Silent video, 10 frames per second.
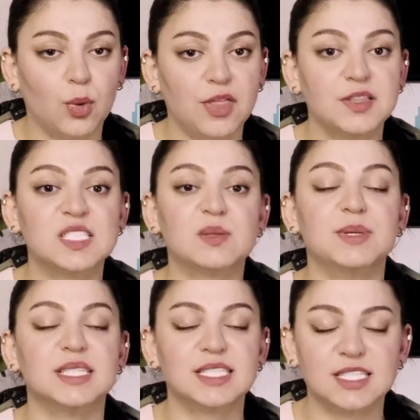with
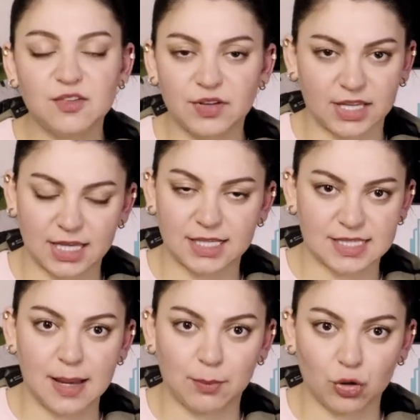specific
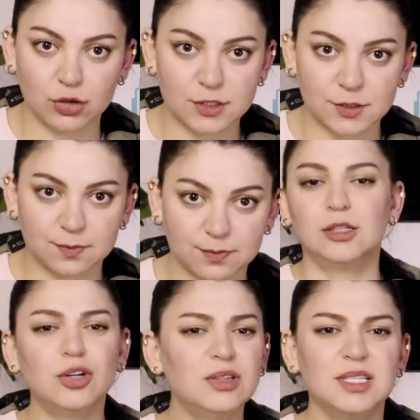examples.
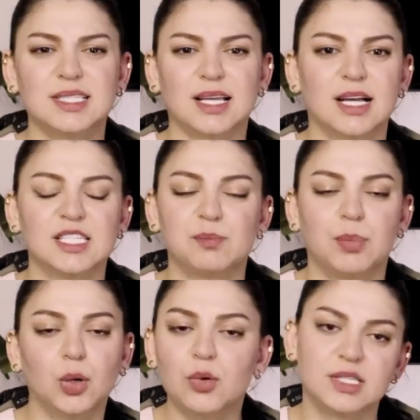Don't discuss
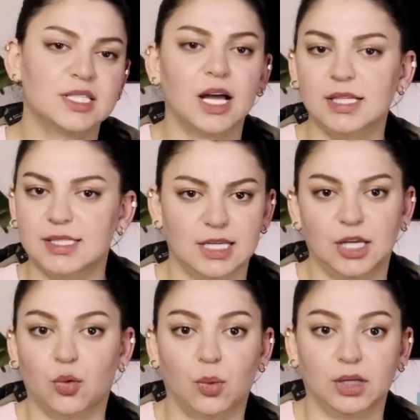both sides
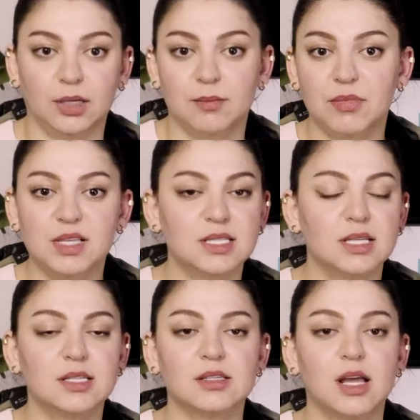equally. This
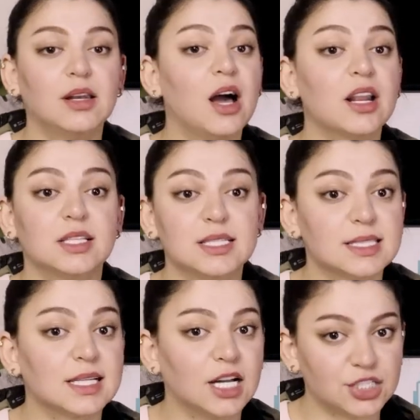is not a
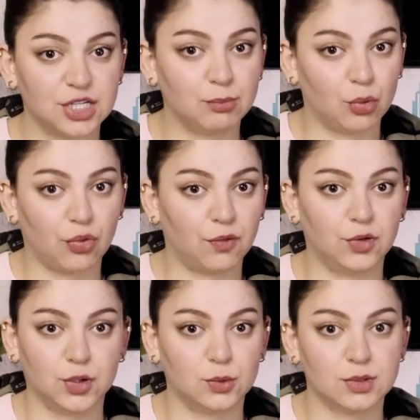discussion both
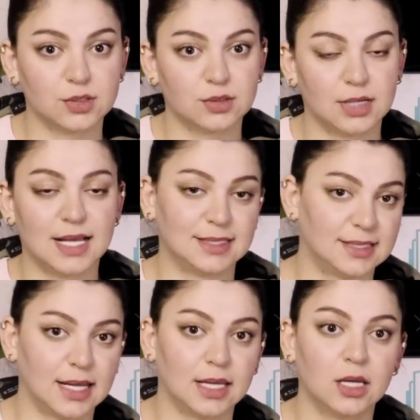views
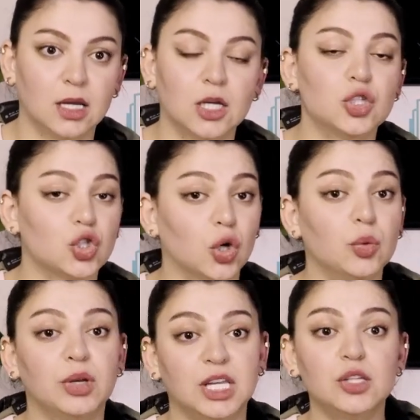essay, so
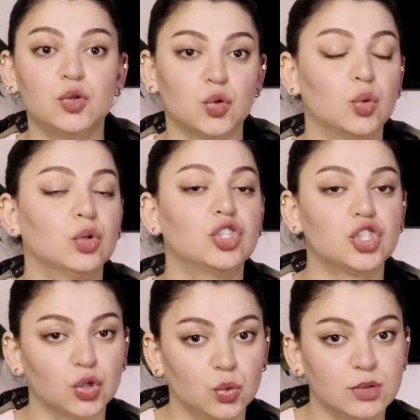you need to
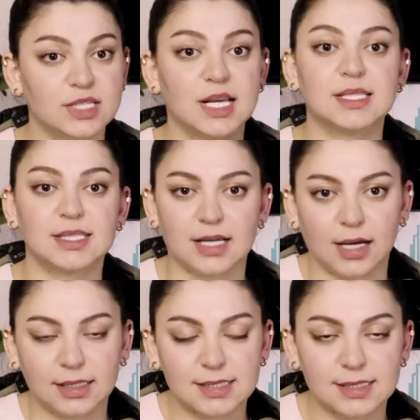choose a
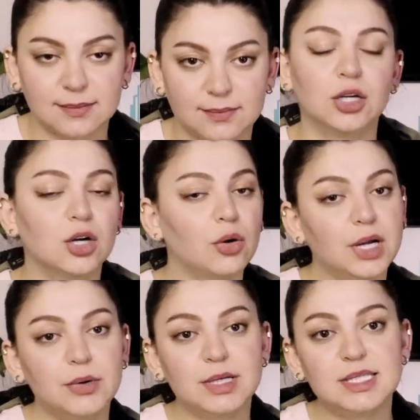side.
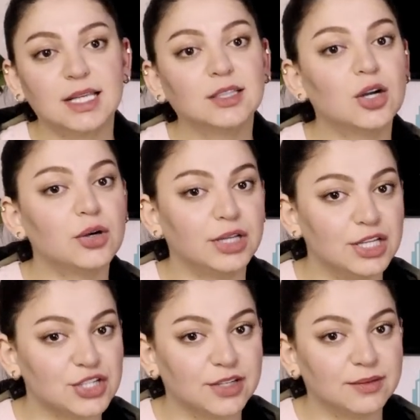Coherence and
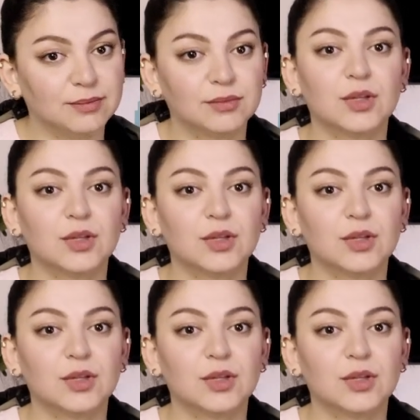cohesion.